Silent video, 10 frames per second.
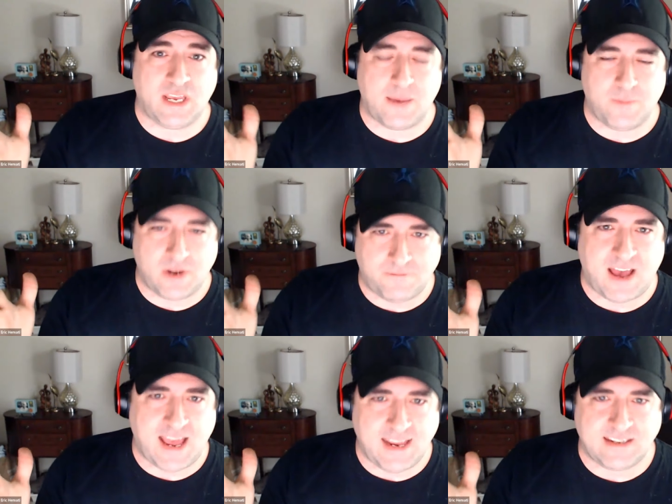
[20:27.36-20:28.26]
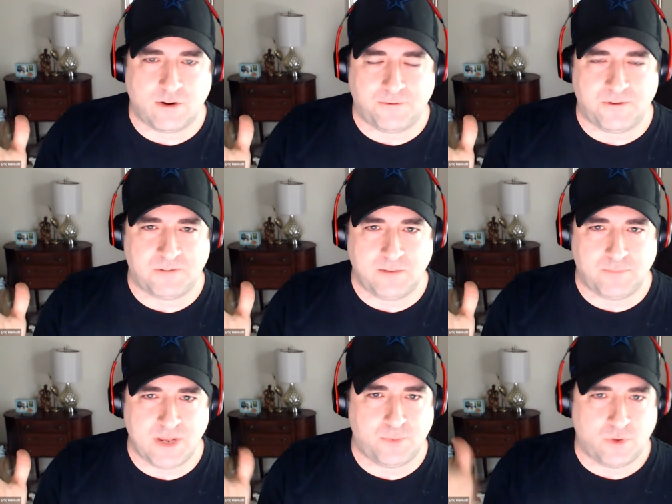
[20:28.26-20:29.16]
week, I'm going to find 10 or
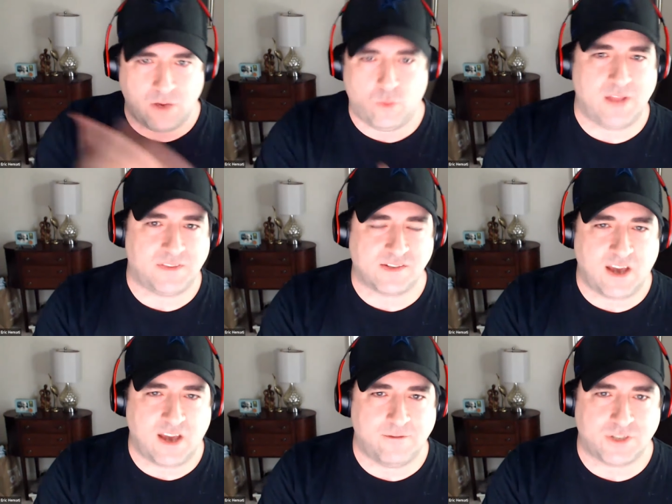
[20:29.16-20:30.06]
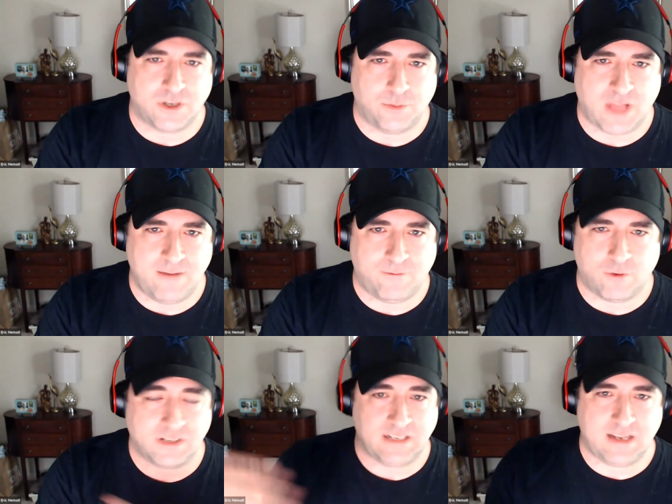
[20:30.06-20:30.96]
15 people that want this coverage and apply
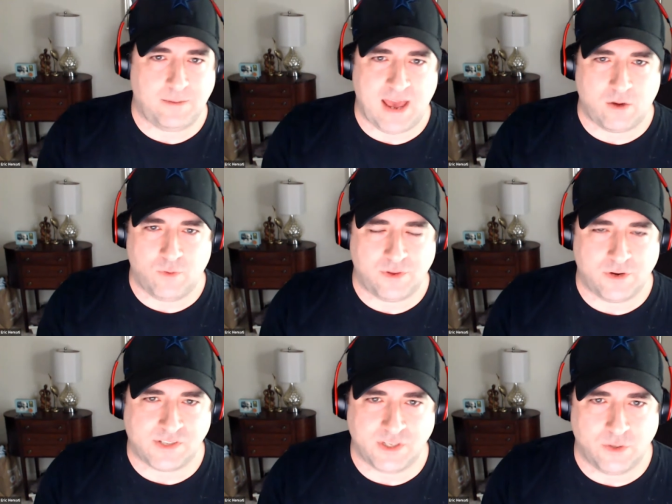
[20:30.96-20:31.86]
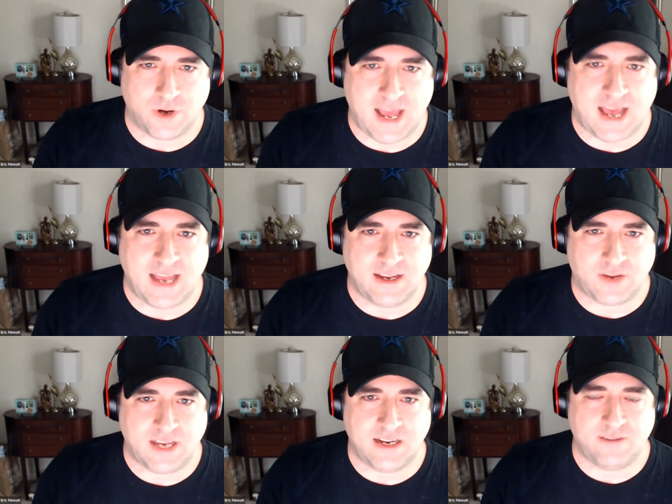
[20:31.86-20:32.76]
for it. So it doesn't matter whether it's you or not.
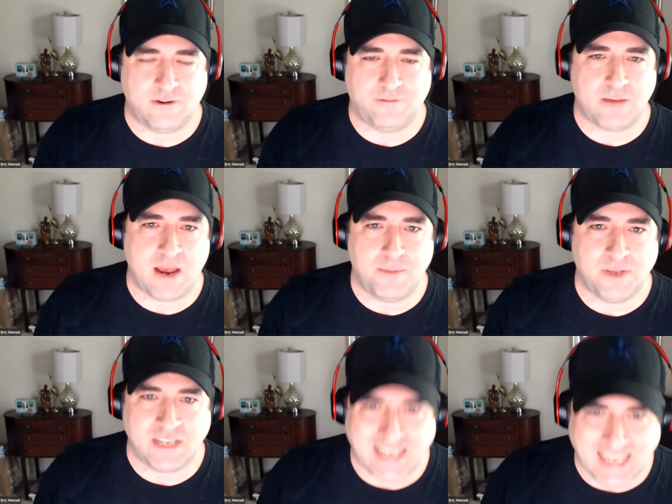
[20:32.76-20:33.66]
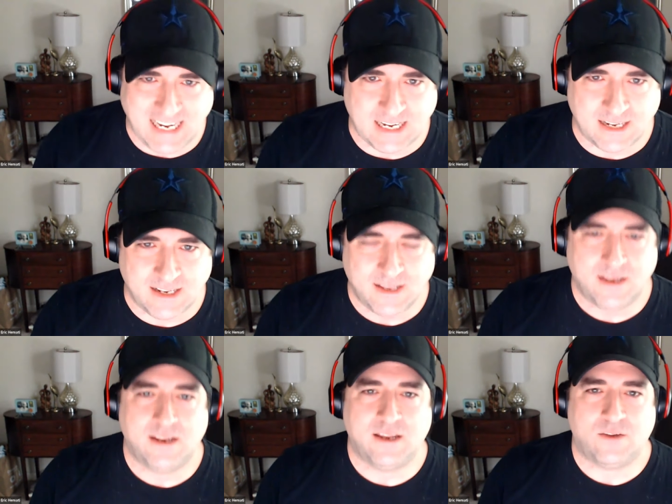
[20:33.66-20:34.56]
Okay, it doesn't even affect my ability to eat,
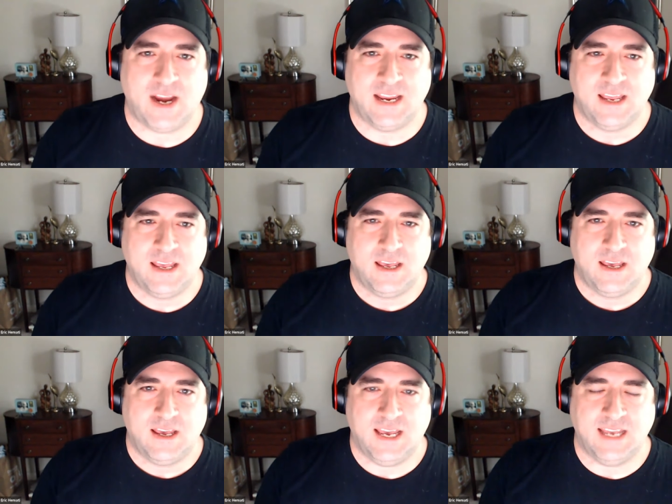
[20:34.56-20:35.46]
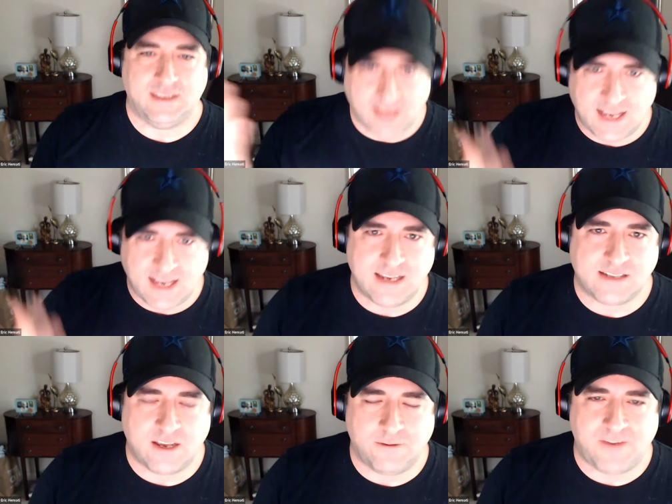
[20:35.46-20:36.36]
right? It does
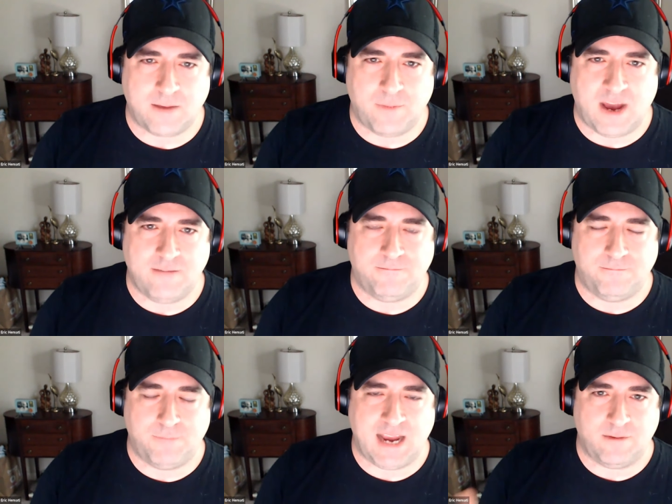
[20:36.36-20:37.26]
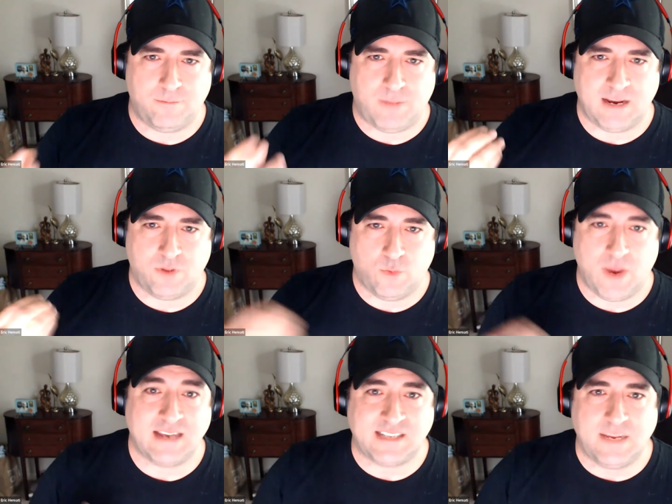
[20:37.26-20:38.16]
affect my my my the way
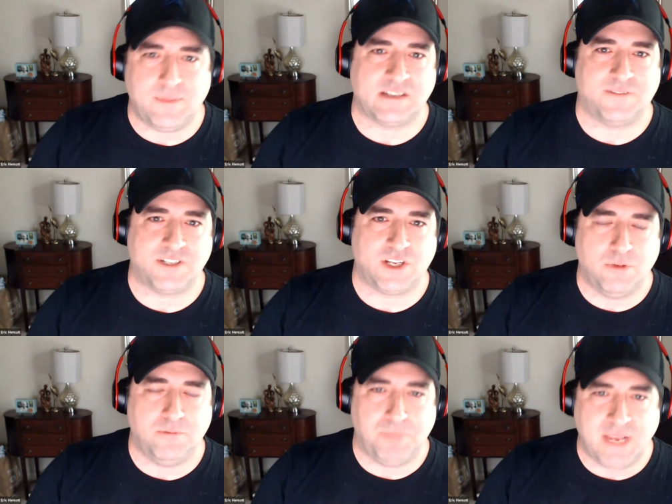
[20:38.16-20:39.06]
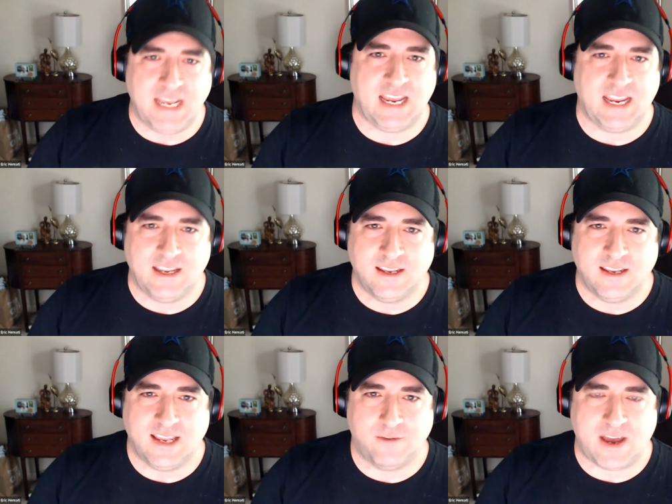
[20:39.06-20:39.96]
I see myself as a human being
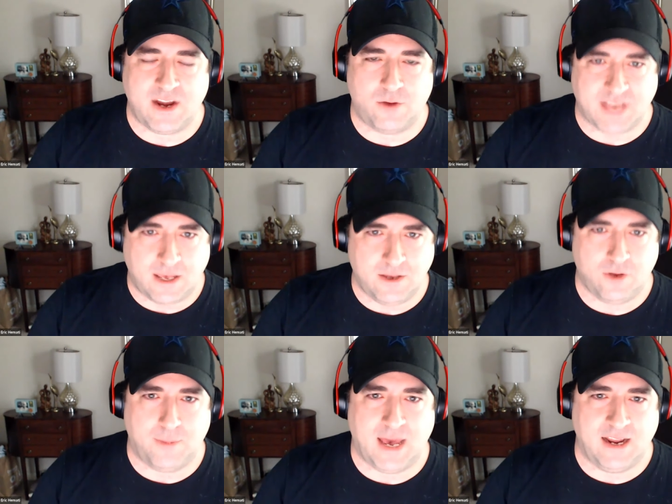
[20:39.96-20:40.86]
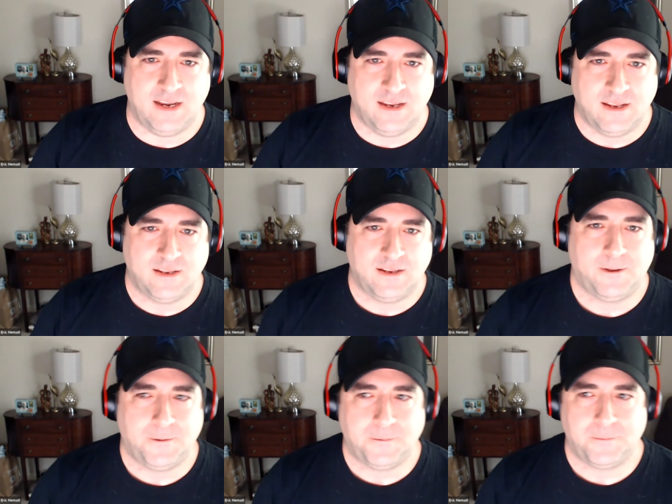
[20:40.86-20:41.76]
if I don't tell you about it.